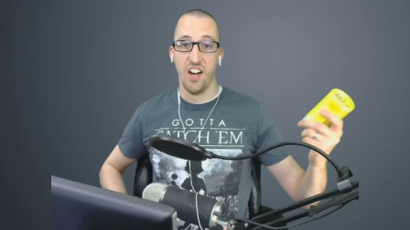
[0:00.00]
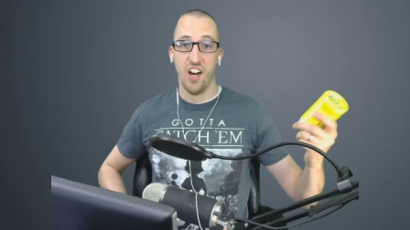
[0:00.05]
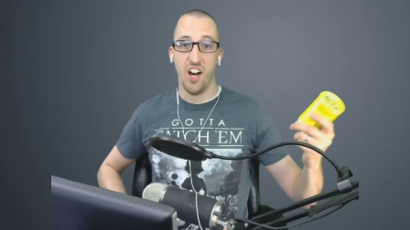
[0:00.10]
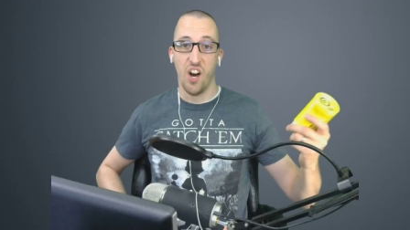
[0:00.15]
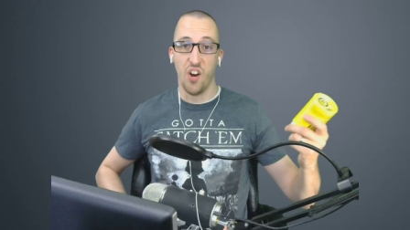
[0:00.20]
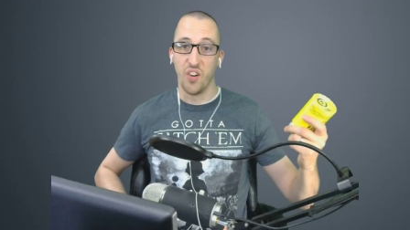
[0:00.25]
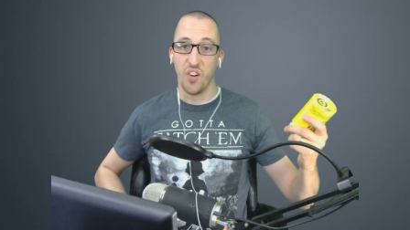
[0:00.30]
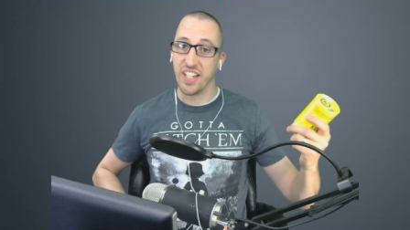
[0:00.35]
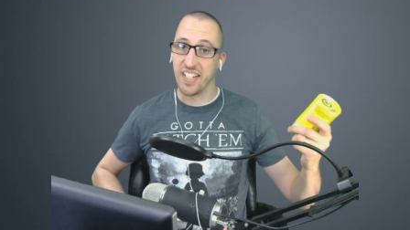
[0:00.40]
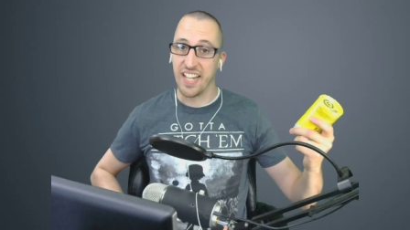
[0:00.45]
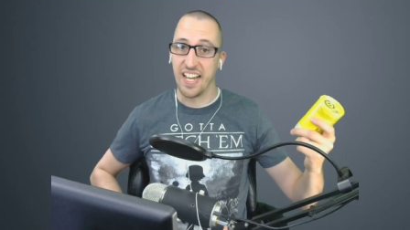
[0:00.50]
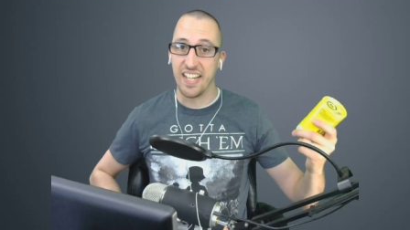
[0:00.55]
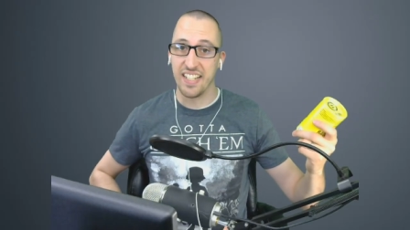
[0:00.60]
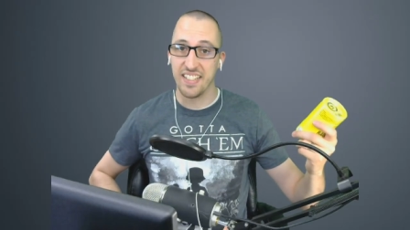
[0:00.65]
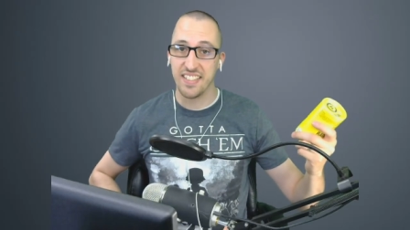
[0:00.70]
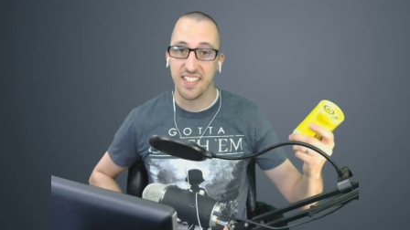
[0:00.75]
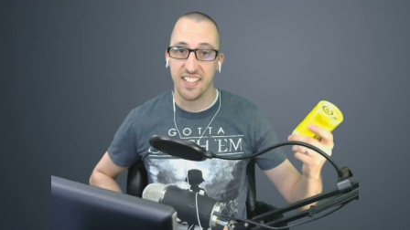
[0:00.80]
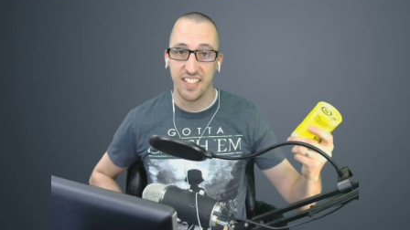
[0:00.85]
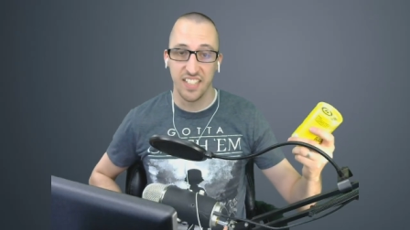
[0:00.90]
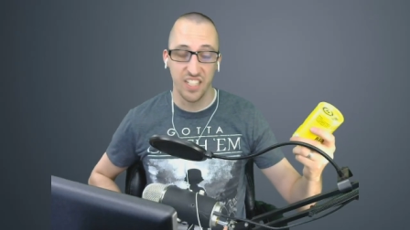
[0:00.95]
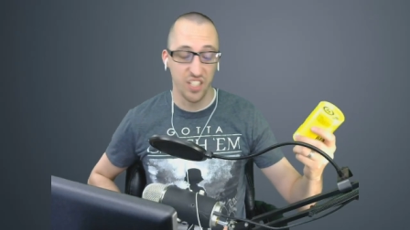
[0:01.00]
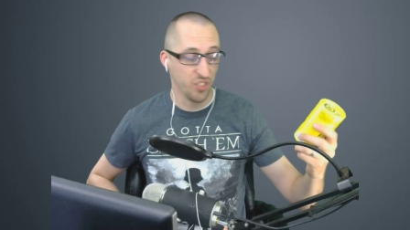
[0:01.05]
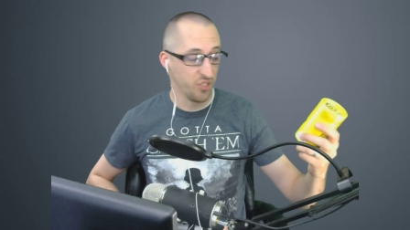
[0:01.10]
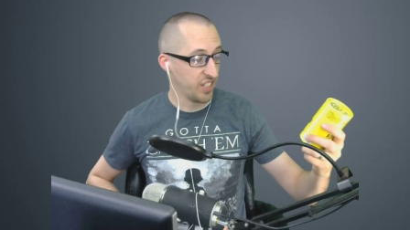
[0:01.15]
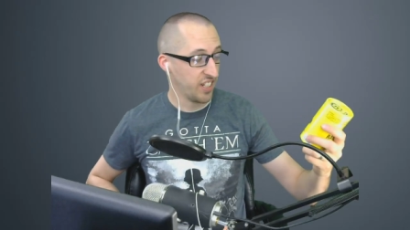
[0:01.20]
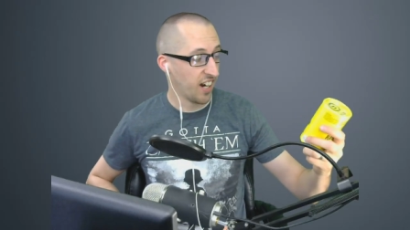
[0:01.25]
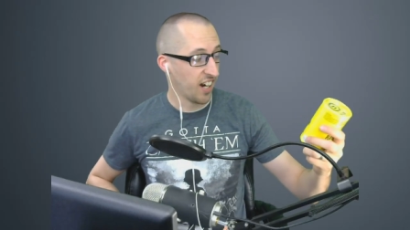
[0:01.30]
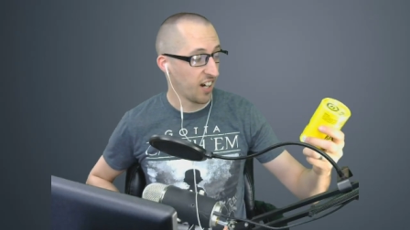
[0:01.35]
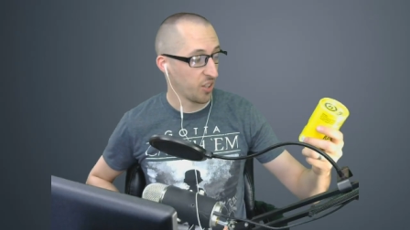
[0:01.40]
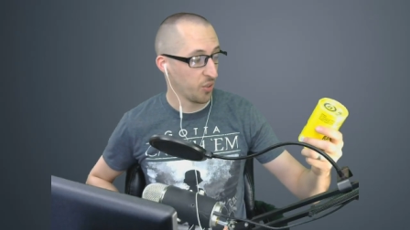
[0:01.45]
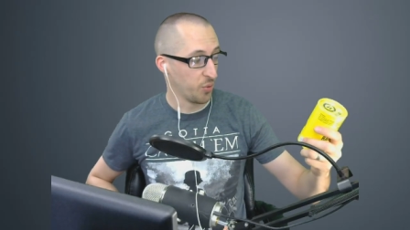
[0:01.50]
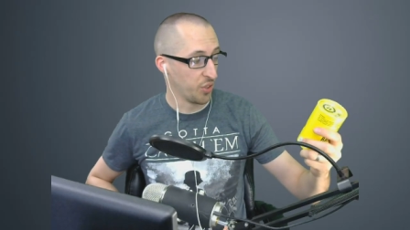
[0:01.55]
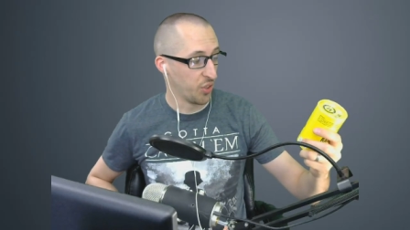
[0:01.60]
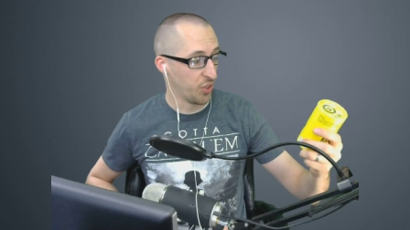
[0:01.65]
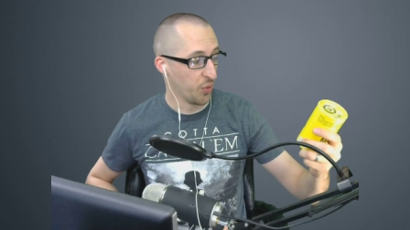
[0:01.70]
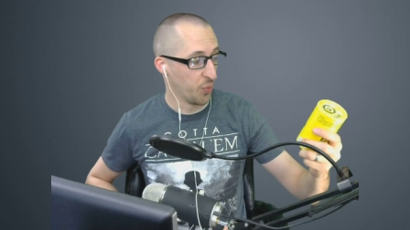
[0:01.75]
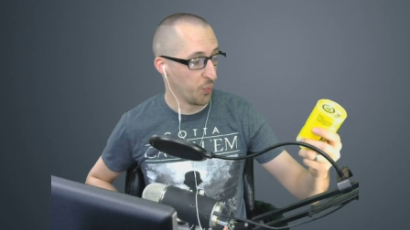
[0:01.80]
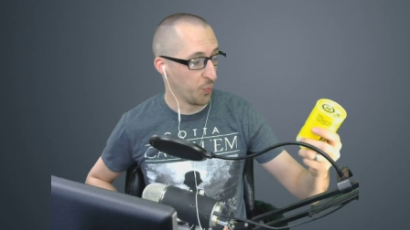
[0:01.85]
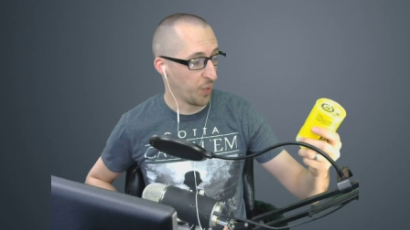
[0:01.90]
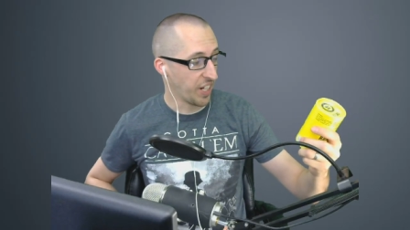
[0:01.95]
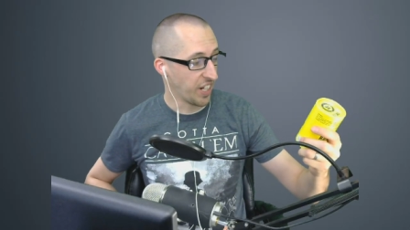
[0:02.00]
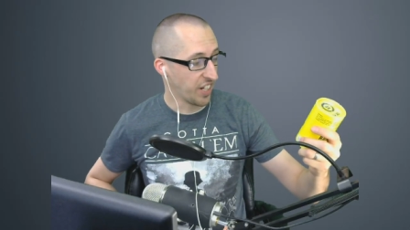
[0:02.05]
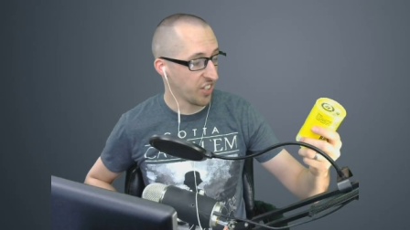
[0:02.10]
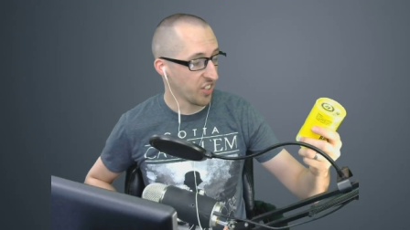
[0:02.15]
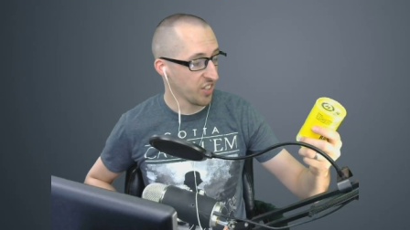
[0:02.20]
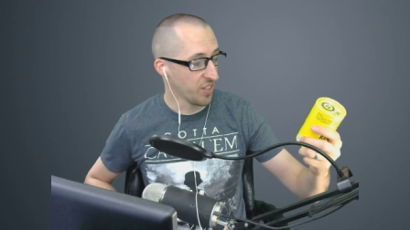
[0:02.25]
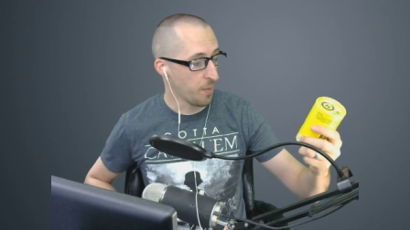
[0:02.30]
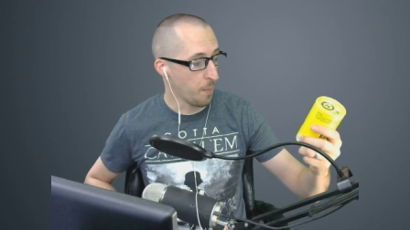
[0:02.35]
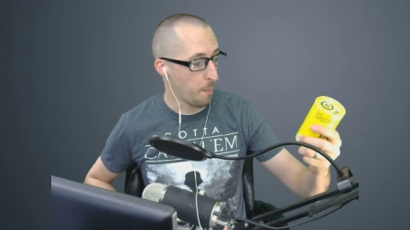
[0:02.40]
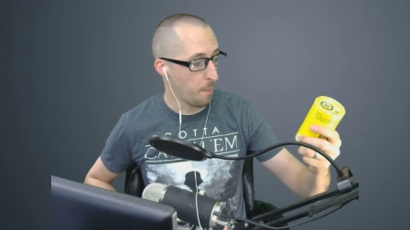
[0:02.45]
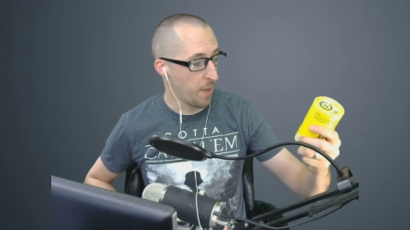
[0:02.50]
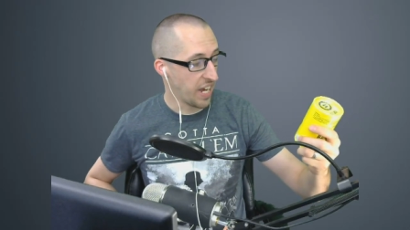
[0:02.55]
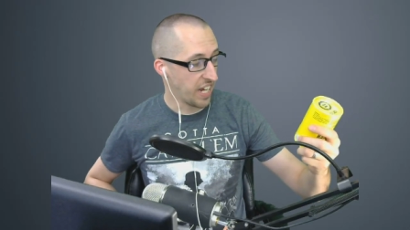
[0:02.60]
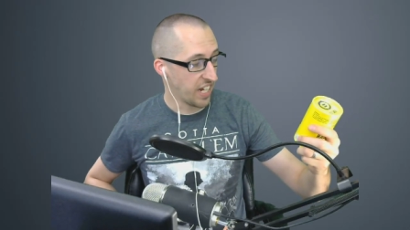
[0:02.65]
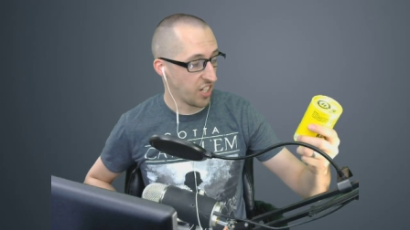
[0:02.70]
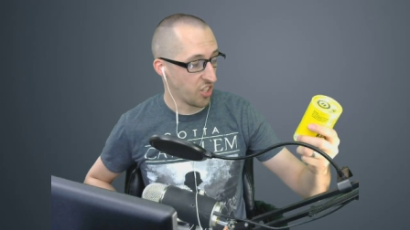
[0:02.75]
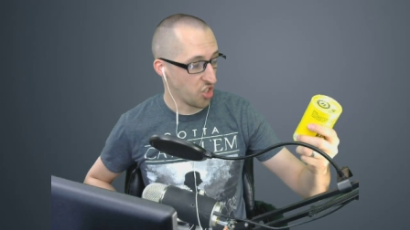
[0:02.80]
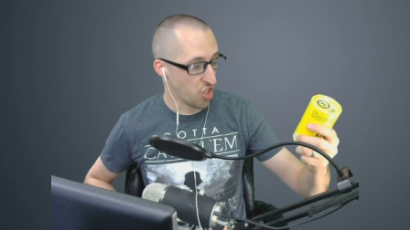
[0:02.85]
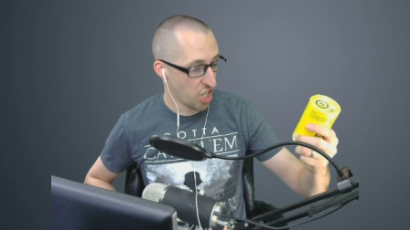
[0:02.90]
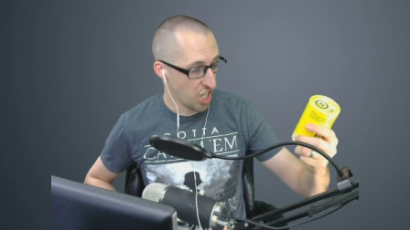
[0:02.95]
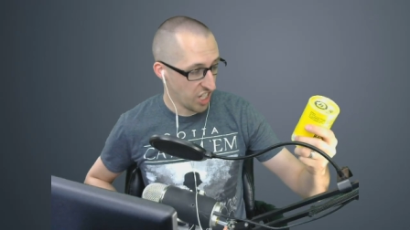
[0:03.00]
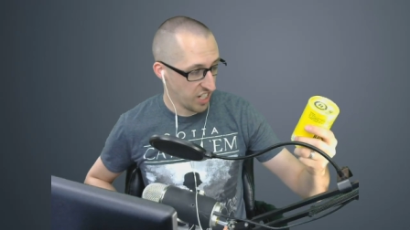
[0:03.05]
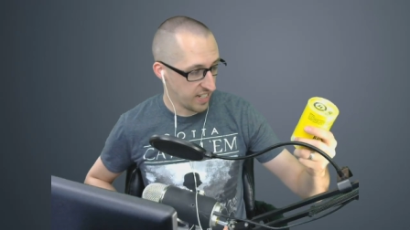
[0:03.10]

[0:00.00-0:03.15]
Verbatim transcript: Alright guys, here we are with the Rader Mage,